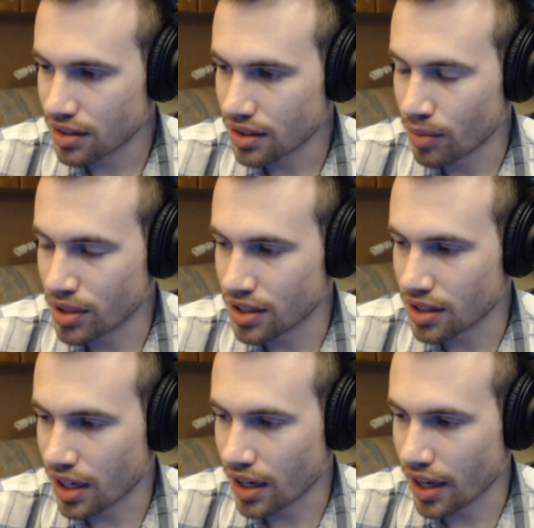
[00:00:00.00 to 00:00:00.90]
I mean,
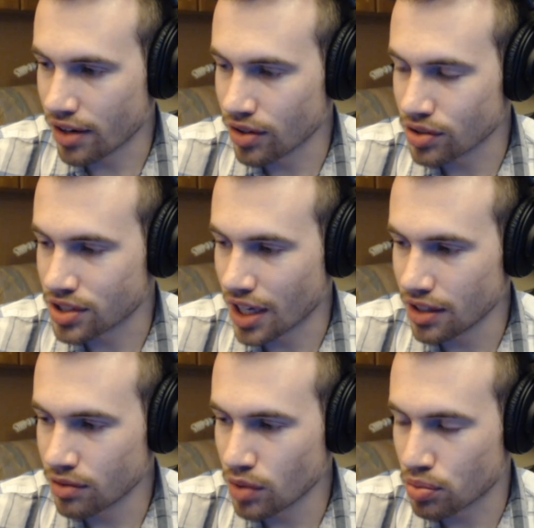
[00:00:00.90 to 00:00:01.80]
I don't know.
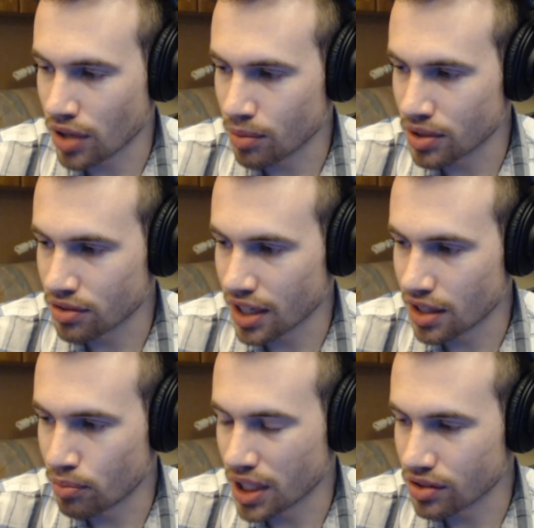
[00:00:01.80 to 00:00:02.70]
Satan would probably write
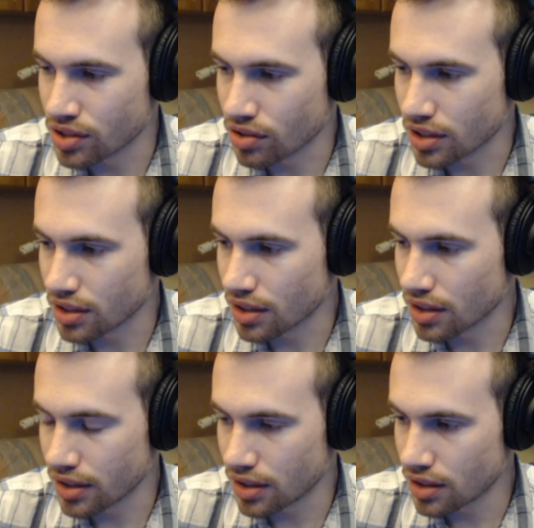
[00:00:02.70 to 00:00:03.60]
a better story than
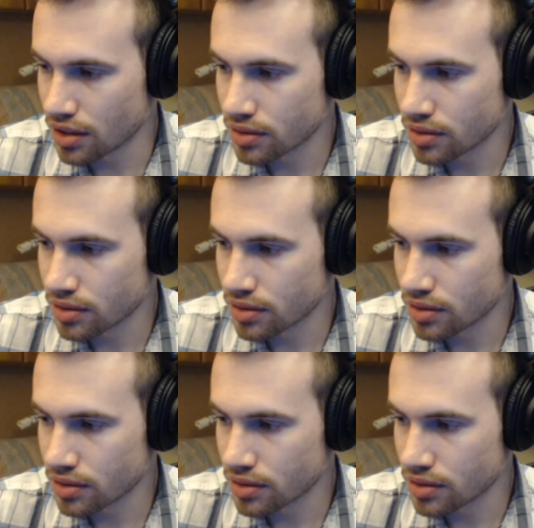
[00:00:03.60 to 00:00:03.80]
they did.